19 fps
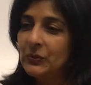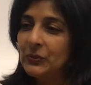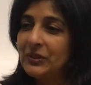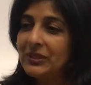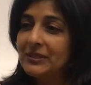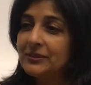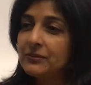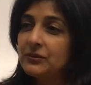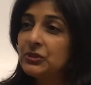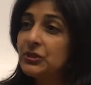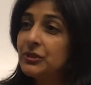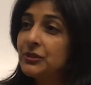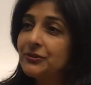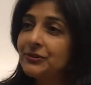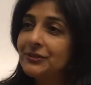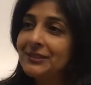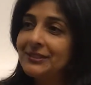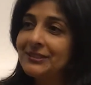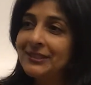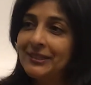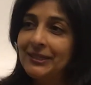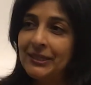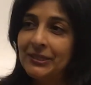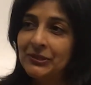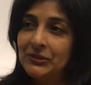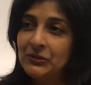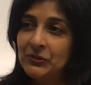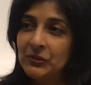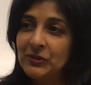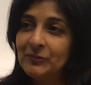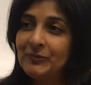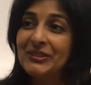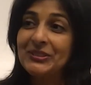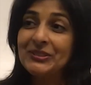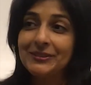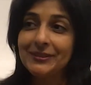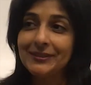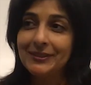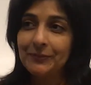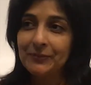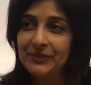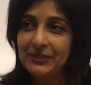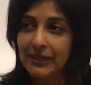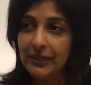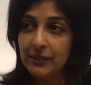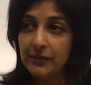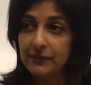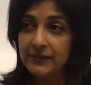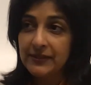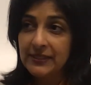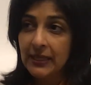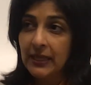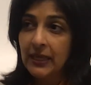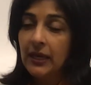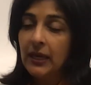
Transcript: Well, children and teenagers are special in themselves,